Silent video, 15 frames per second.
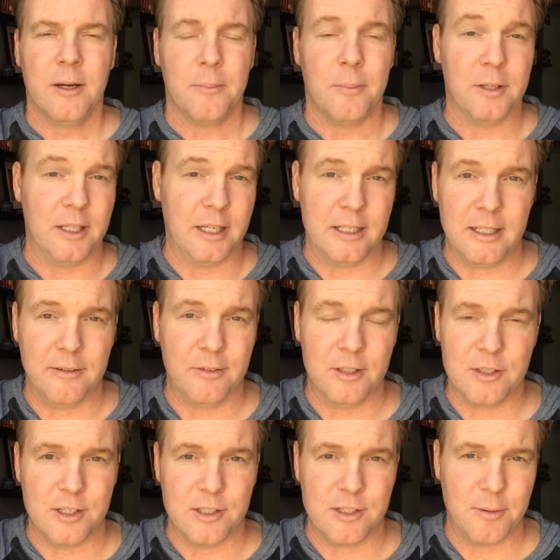But they'd given
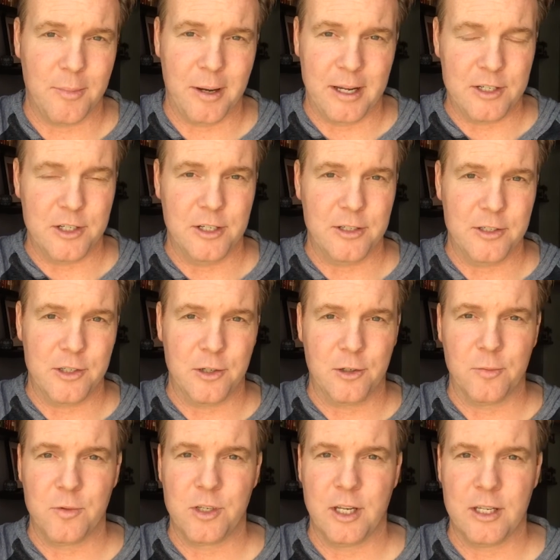us this imaginary
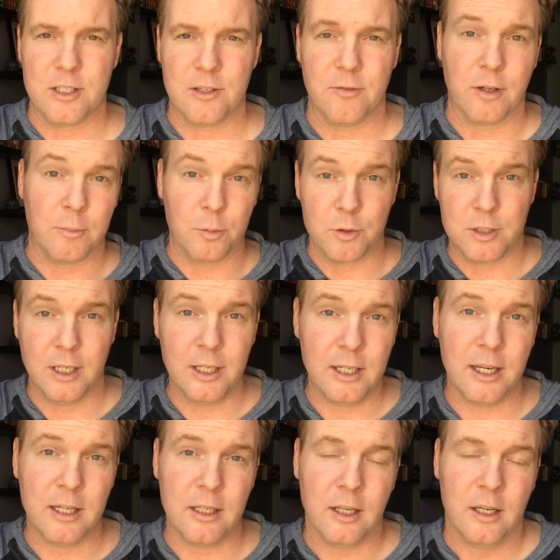circumstance of like, pretend
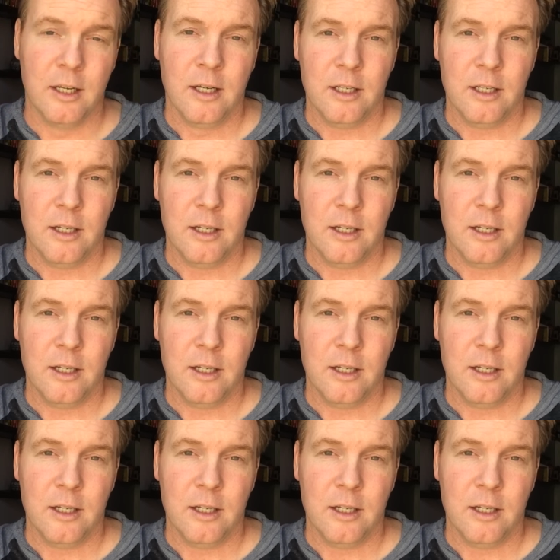like